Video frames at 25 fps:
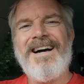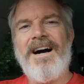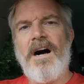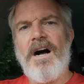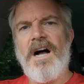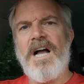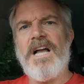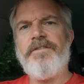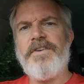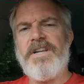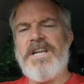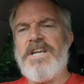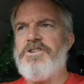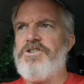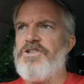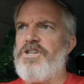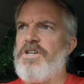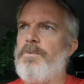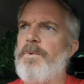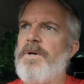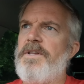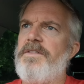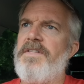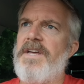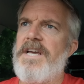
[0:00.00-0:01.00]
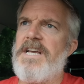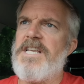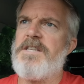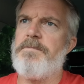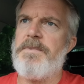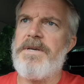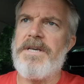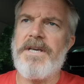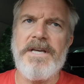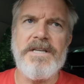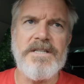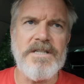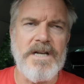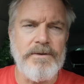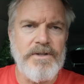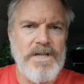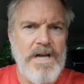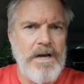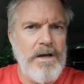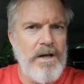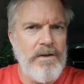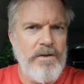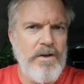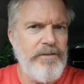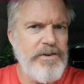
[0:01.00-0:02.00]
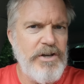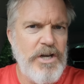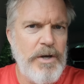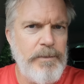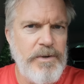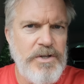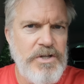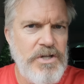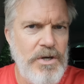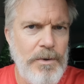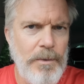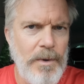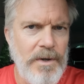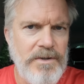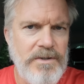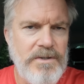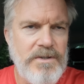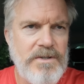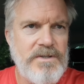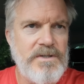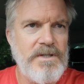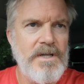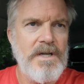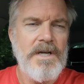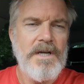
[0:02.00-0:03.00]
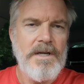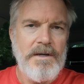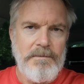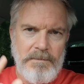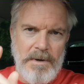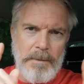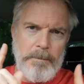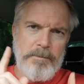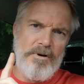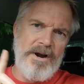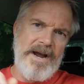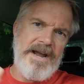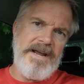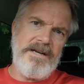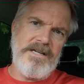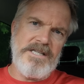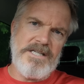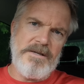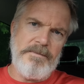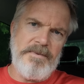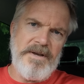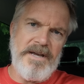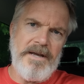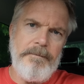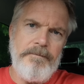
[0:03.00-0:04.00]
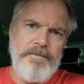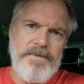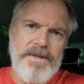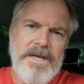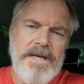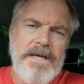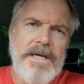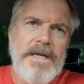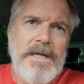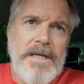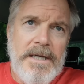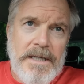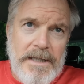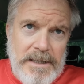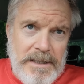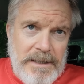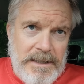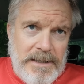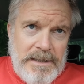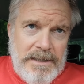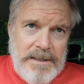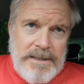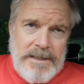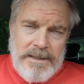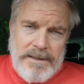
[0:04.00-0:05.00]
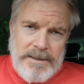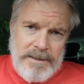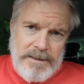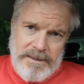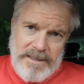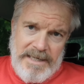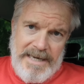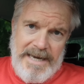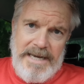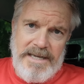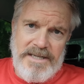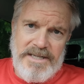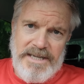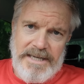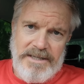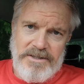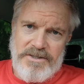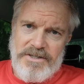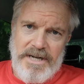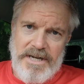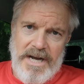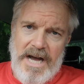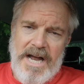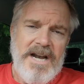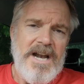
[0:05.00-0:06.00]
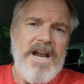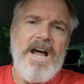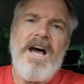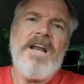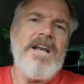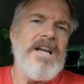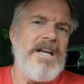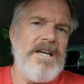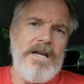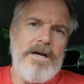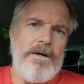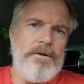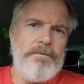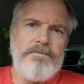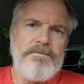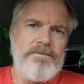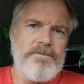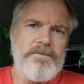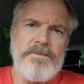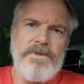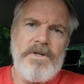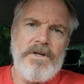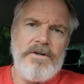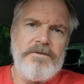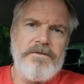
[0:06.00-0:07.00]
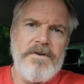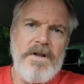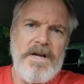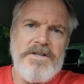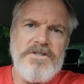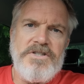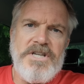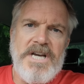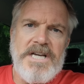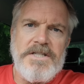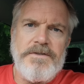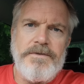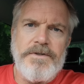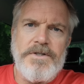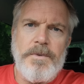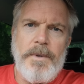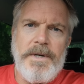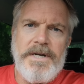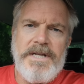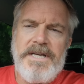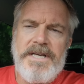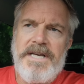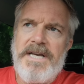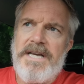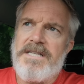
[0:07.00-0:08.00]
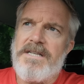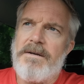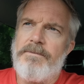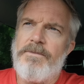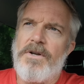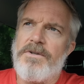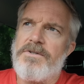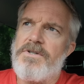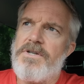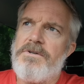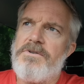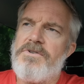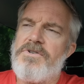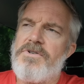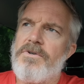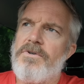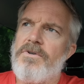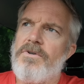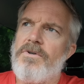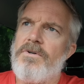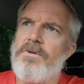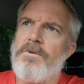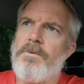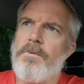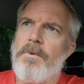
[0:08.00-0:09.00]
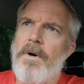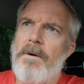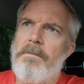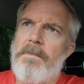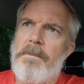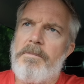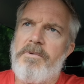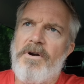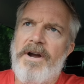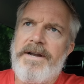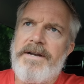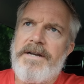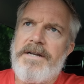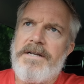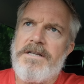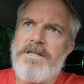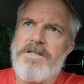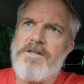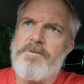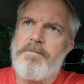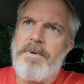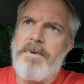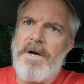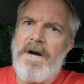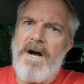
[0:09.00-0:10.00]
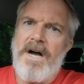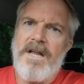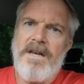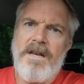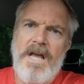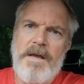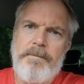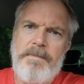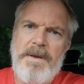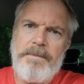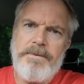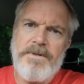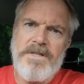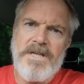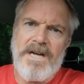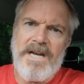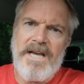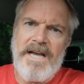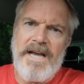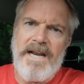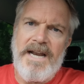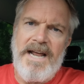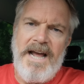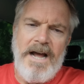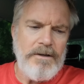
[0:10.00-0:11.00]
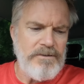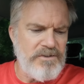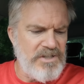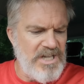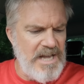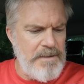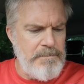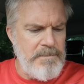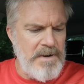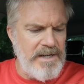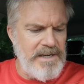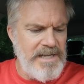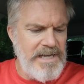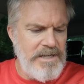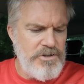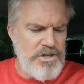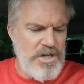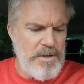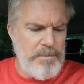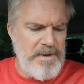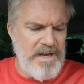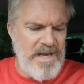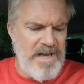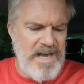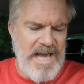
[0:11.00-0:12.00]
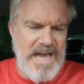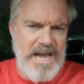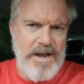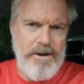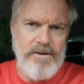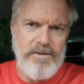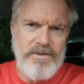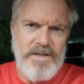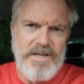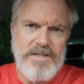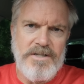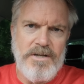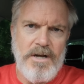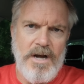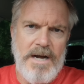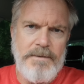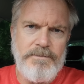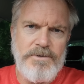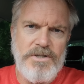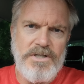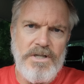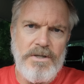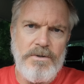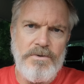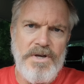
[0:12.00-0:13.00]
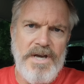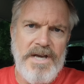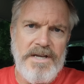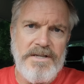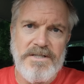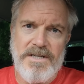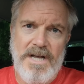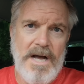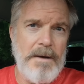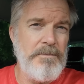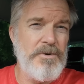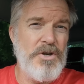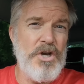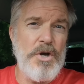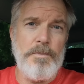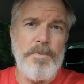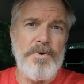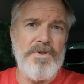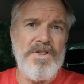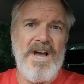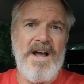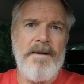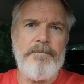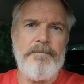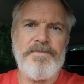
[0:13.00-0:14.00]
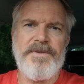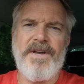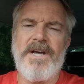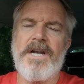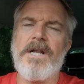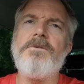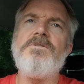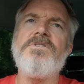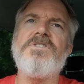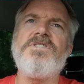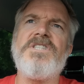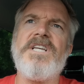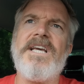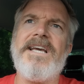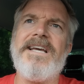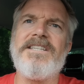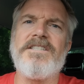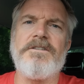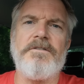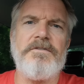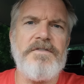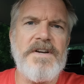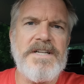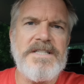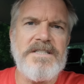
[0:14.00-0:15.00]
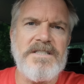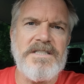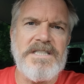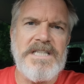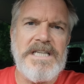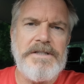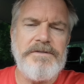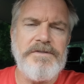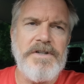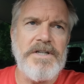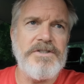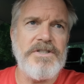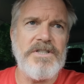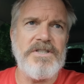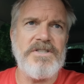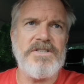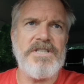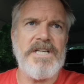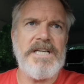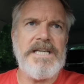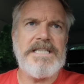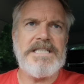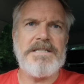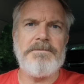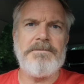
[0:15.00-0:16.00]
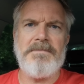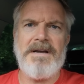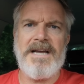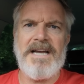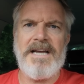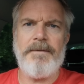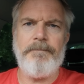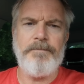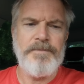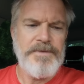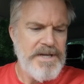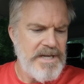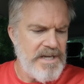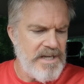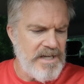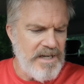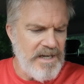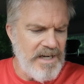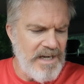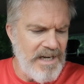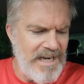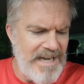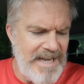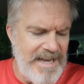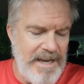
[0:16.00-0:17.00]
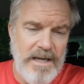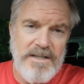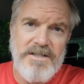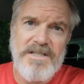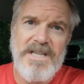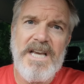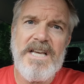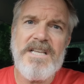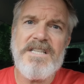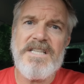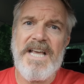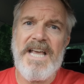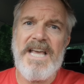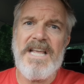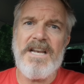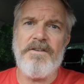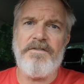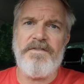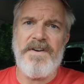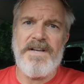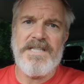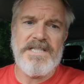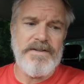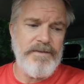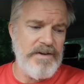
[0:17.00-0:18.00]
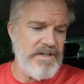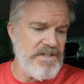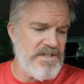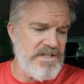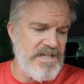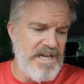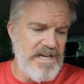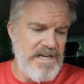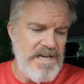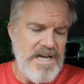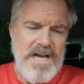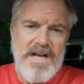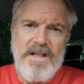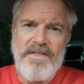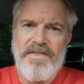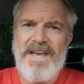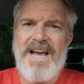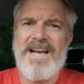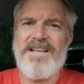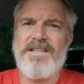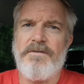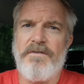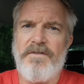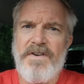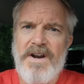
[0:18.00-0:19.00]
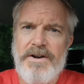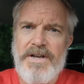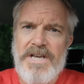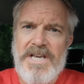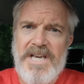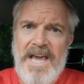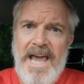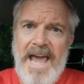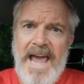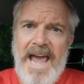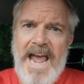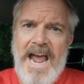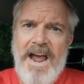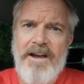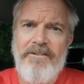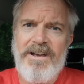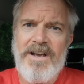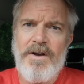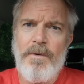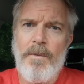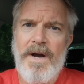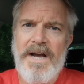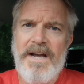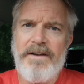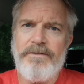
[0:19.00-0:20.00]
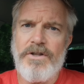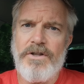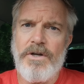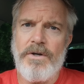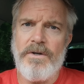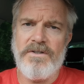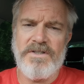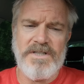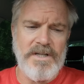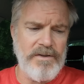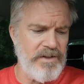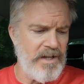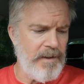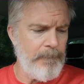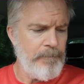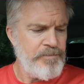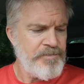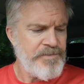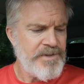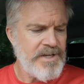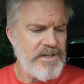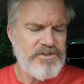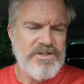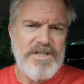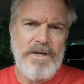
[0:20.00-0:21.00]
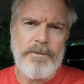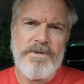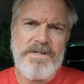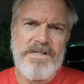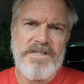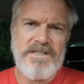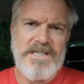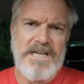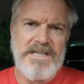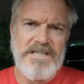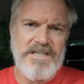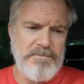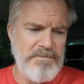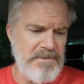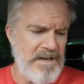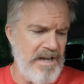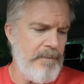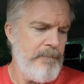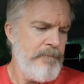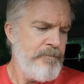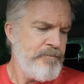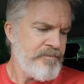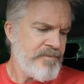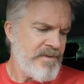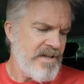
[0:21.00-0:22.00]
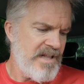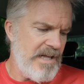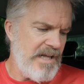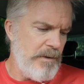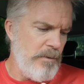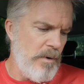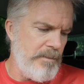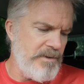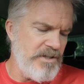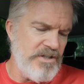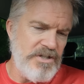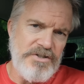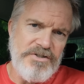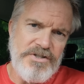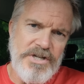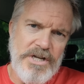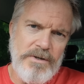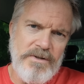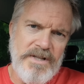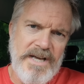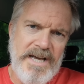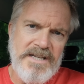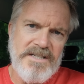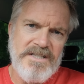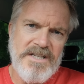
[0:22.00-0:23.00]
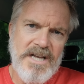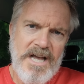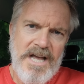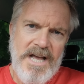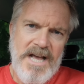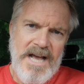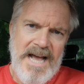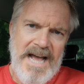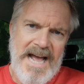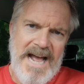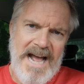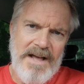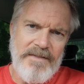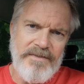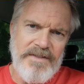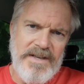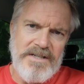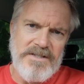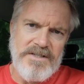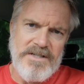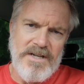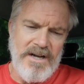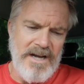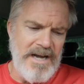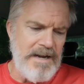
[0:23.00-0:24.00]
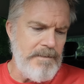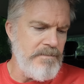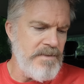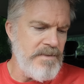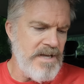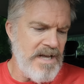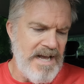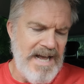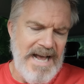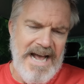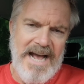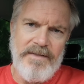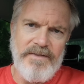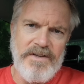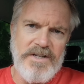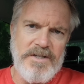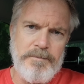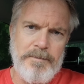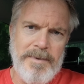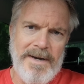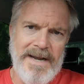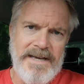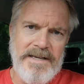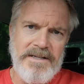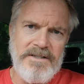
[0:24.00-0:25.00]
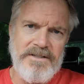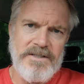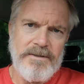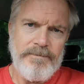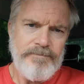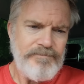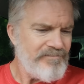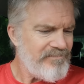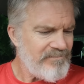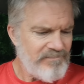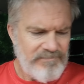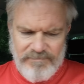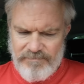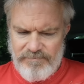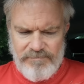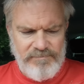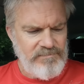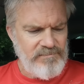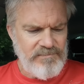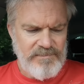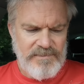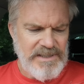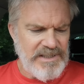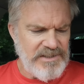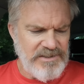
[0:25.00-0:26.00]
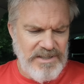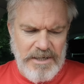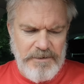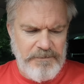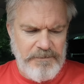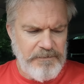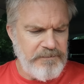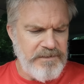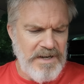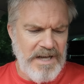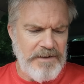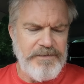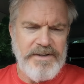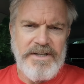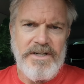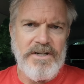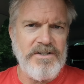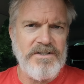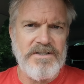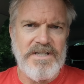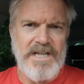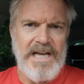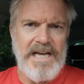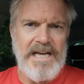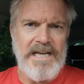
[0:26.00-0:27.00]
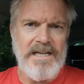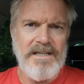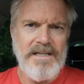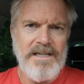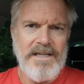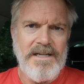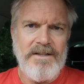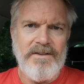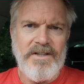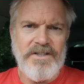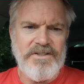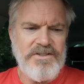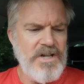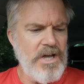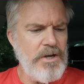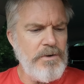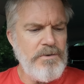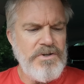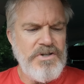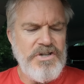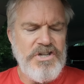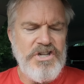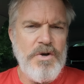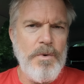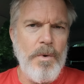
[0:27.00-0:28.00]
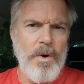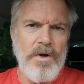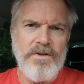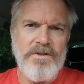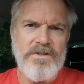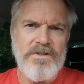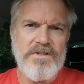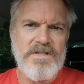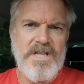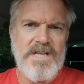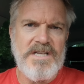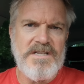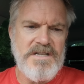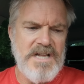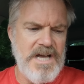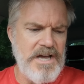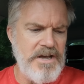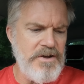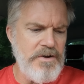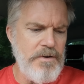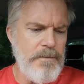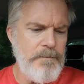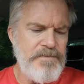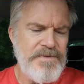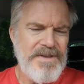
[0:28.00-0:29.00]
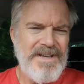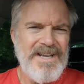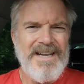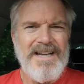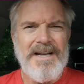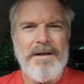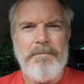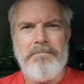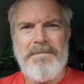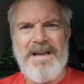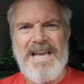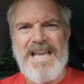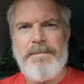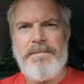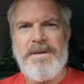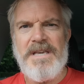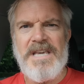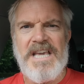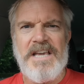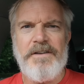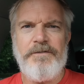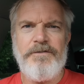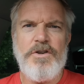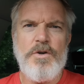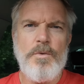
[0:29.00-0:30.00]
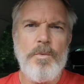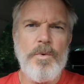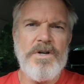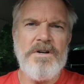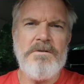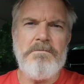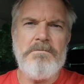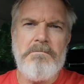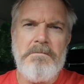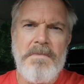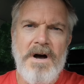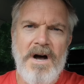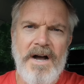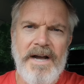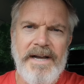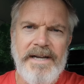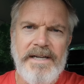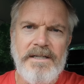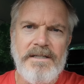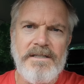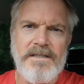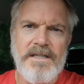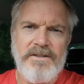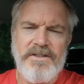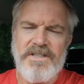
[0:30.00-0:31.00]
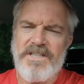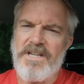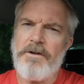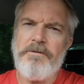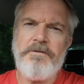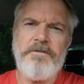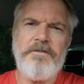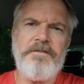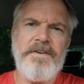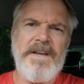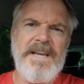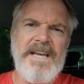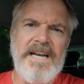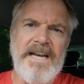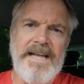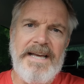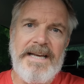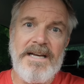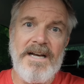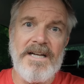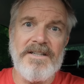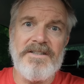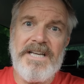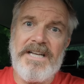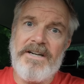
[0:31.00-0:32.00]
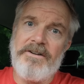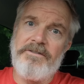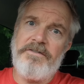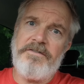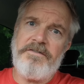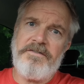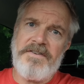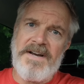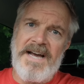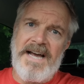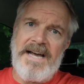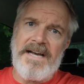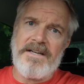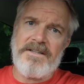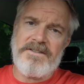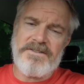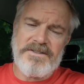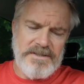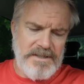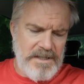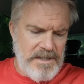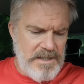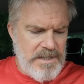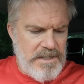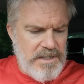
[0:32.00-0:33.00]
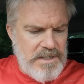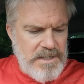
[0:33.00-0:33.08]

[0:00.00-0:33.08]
I have an issue with this because I'm not very good with nuance. My brain is a bit ADHD. I don't know. You know, flying jets for 20 years, I'm not too sure what my brain is. But I like people to lay it out. Tim, I need you to be here at this time to do this. I'm good with that. I don't see it as offensive. I just see it as a man. I see it as inoffensive. I see that as a very caring way of doing something. Someone has said to me, they want me to do this at this time, at this place. There's no fluffiness there. There's no nuance. There's no, maybe if you wouldn't mind. There's no feeling. I deal on facts.